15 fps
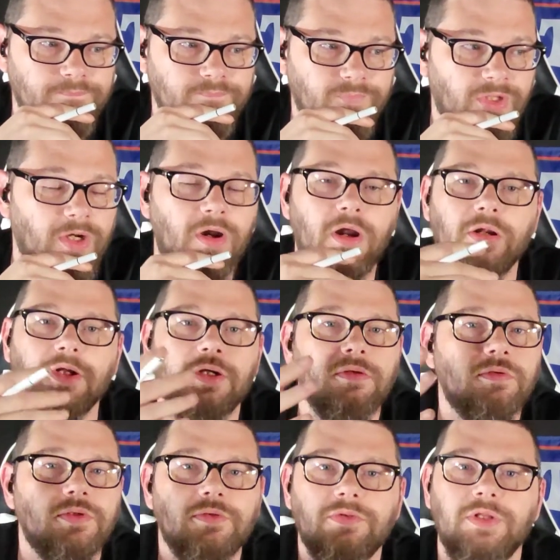there are
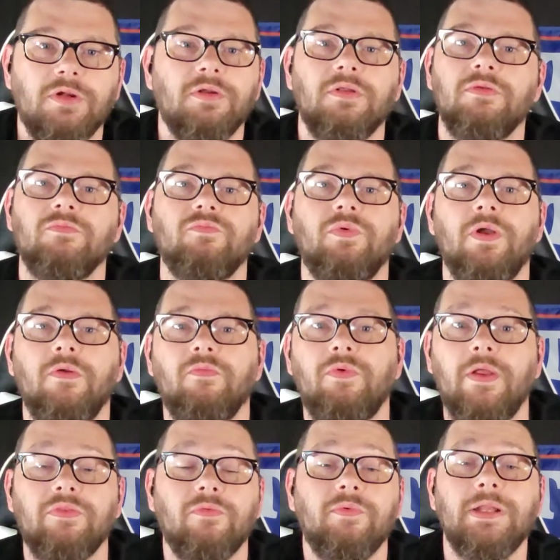there
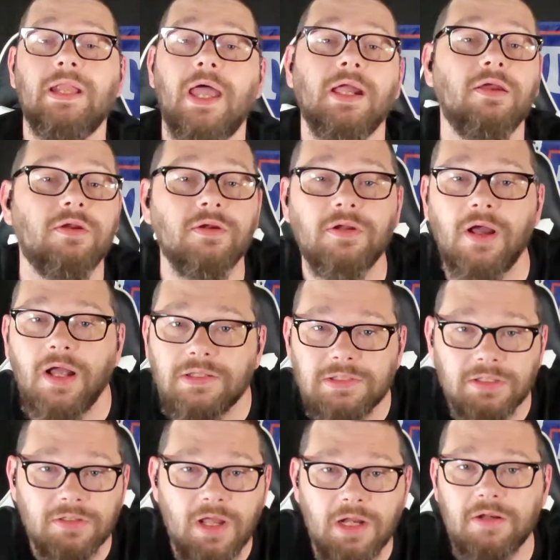whether we like it or not,
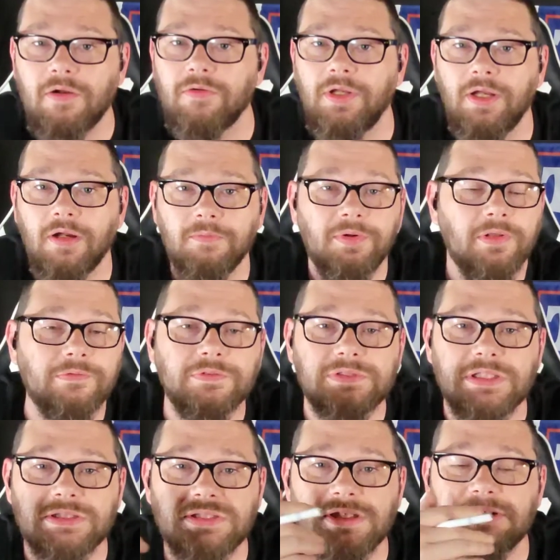they're not only our brothers
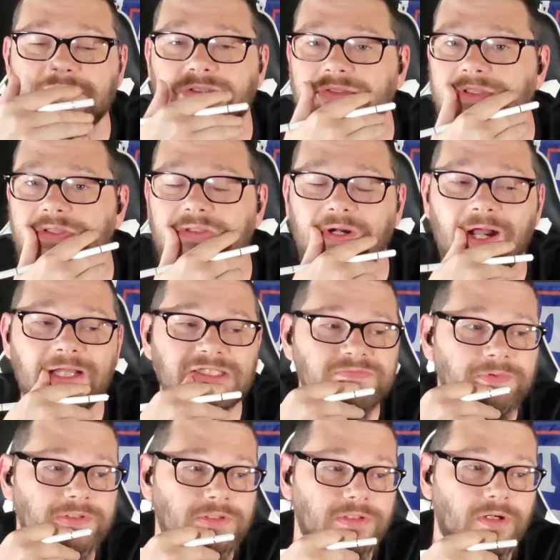and sisters in Christ,
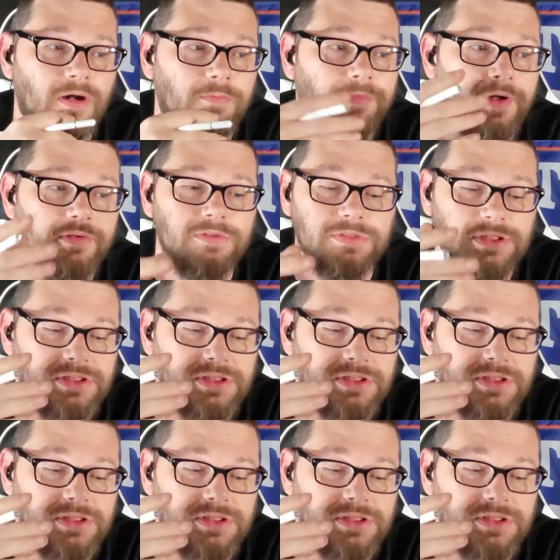but they're our brothers